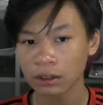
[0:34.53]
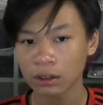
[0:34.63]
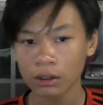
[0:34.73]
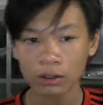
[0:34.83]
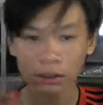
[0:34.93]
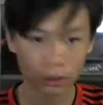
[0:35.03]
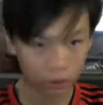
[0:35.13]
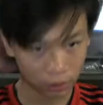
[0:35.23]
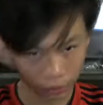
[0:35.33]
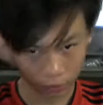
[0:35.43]
to
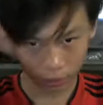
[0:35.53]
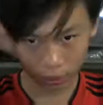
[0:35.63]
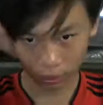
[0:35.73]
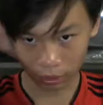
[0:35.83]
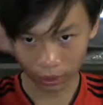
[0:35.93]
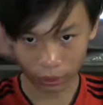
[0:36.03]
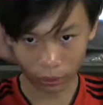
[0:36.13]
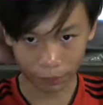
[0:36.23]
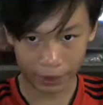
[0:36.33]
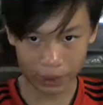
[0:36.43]
be a little bit,